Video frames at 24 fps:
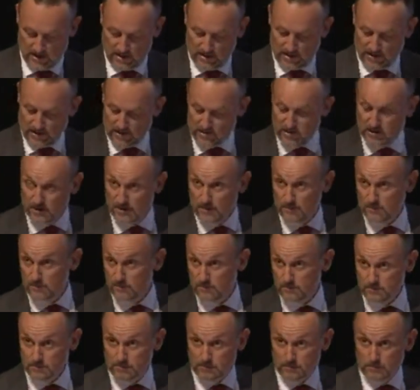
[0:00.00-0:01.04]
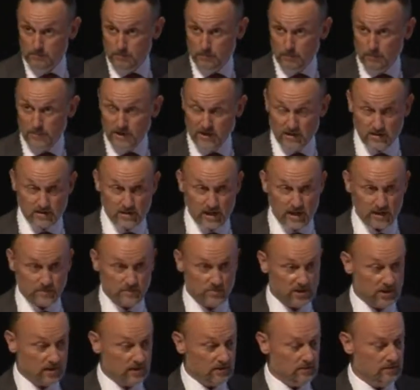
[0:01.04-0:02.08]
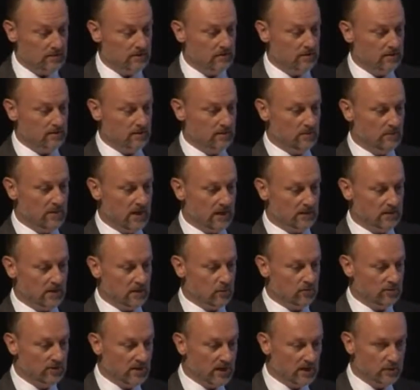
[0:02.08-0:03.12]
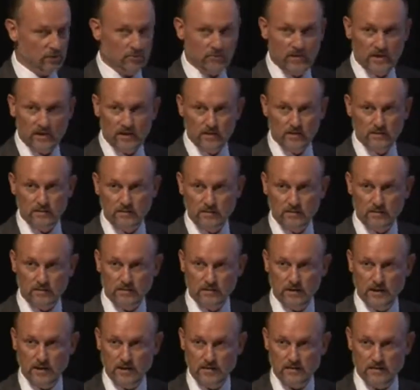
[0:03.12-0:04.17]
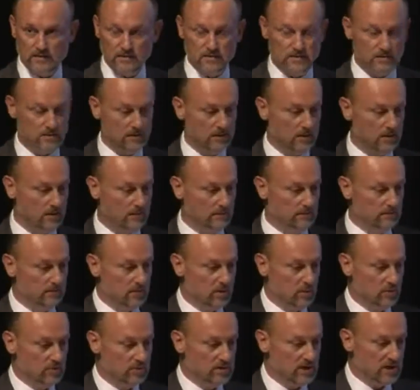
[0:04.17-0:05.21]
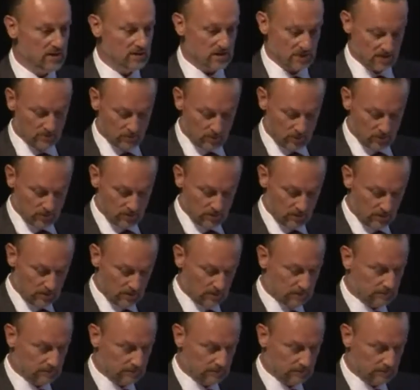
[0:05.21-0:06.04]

It's a big subject, but I will try to make it as concise as possible.